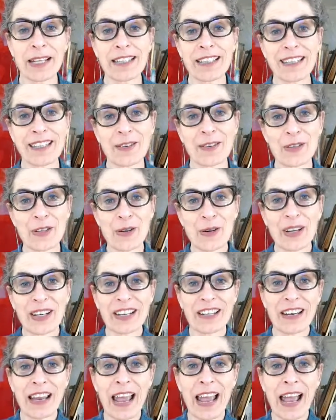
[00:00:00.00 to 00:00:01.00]
so you
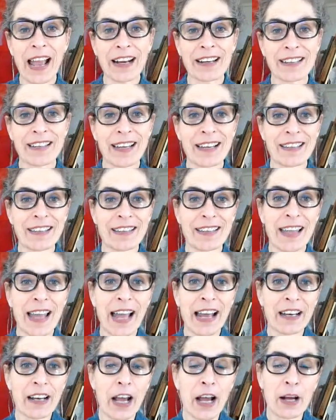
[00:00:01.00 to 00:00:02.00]
can access
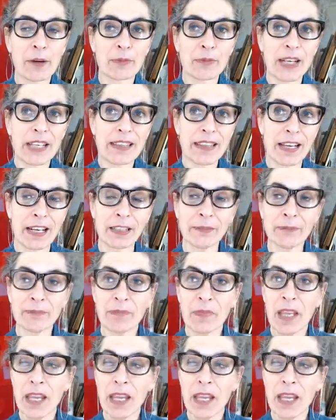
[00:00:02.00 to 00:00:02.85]
that right there.